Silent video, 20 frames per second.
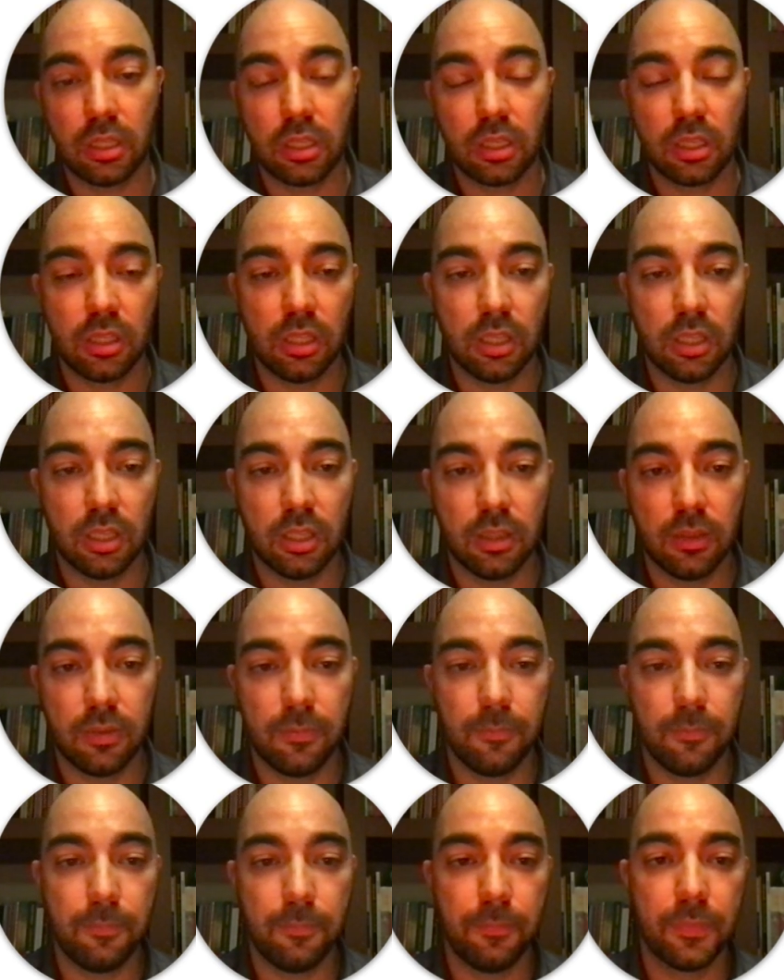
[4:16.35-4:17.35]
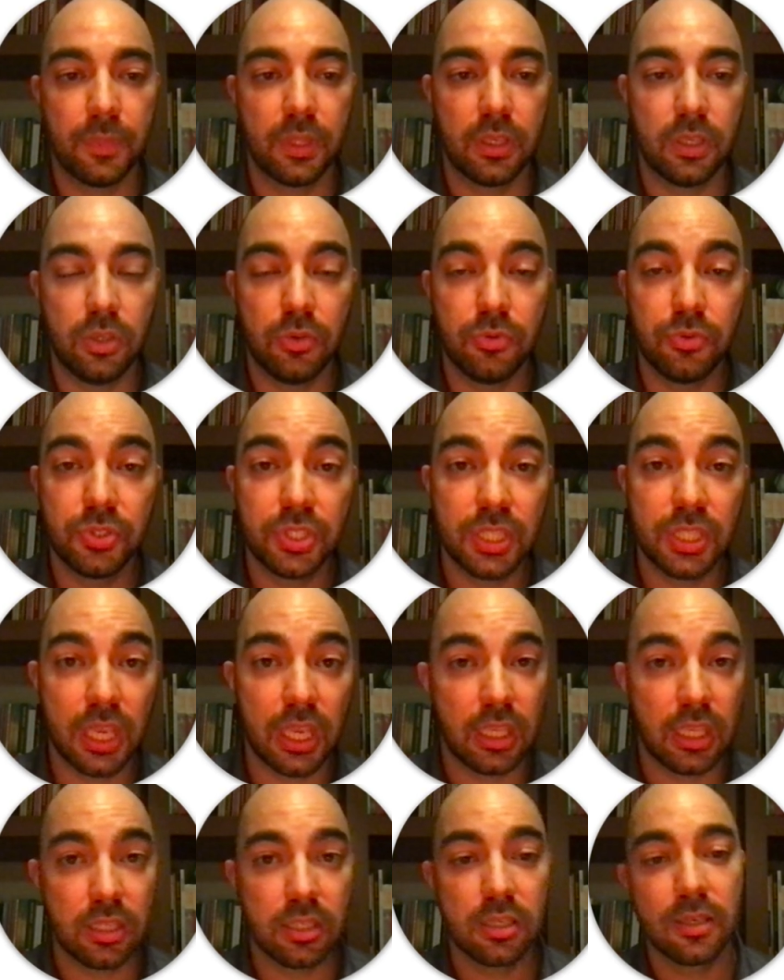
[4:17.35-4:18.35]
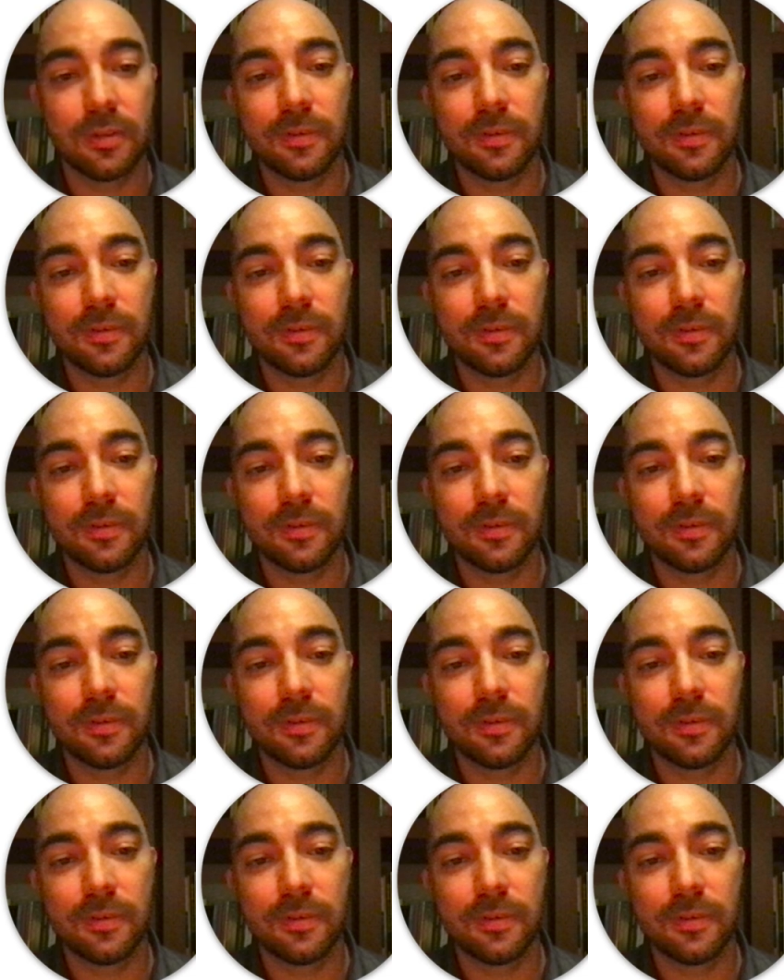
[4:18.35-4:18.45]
The use state